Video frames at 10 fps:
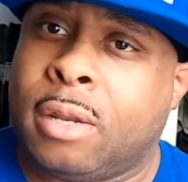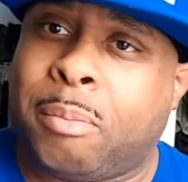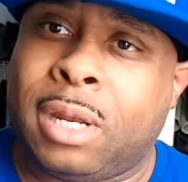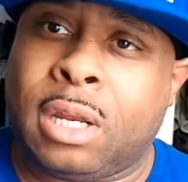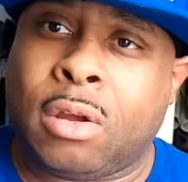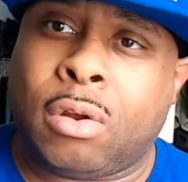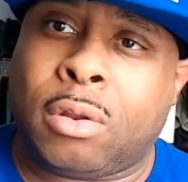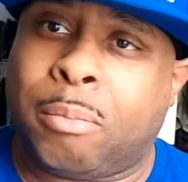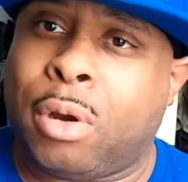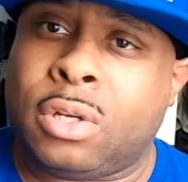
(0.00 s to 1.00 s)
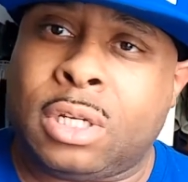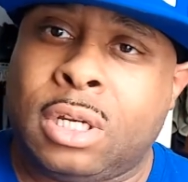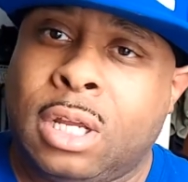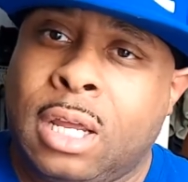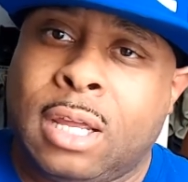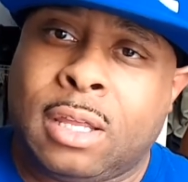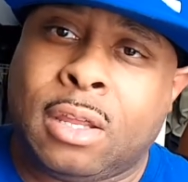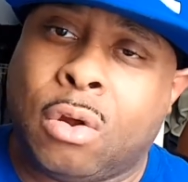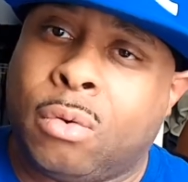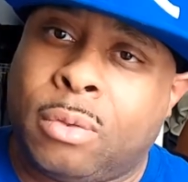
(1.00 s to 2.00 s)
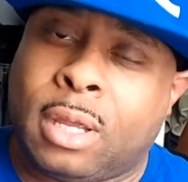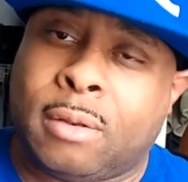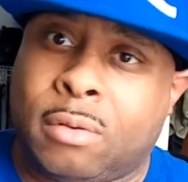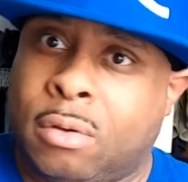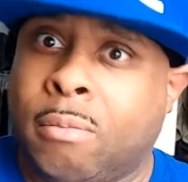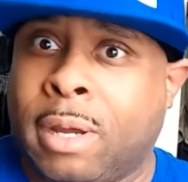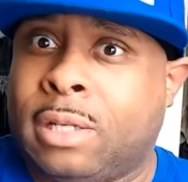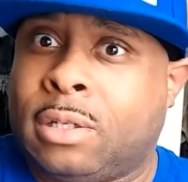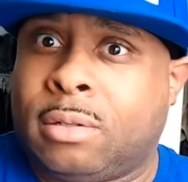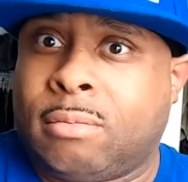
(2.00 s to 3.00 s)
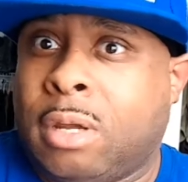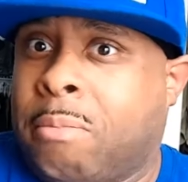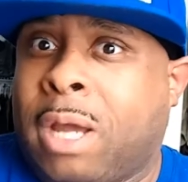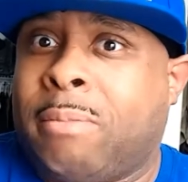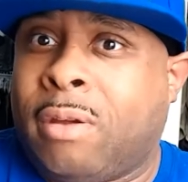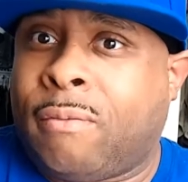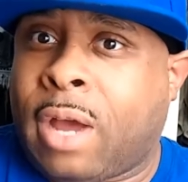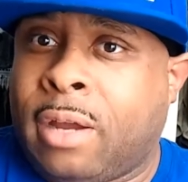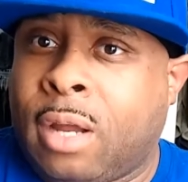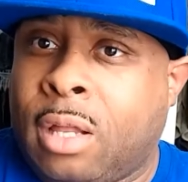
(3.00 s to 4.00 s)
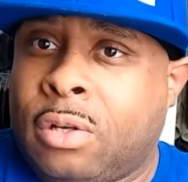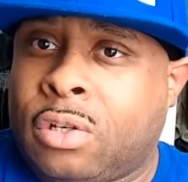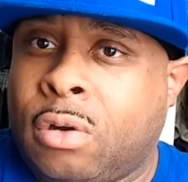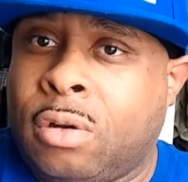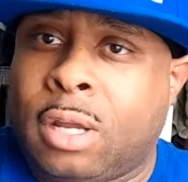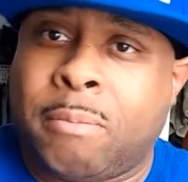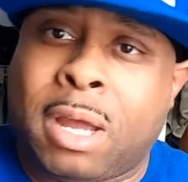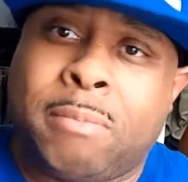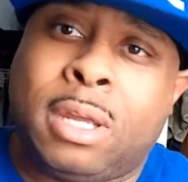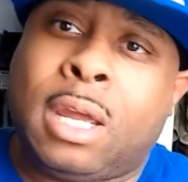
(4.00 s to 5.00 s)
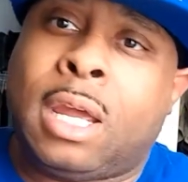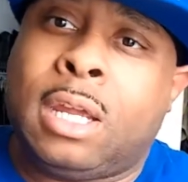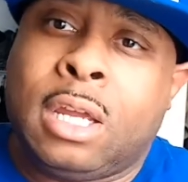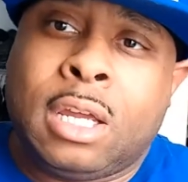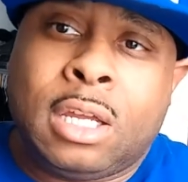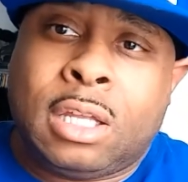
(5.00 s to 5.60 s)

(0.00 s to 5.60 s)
depending on the person, it might be a $5 shirt, it might be a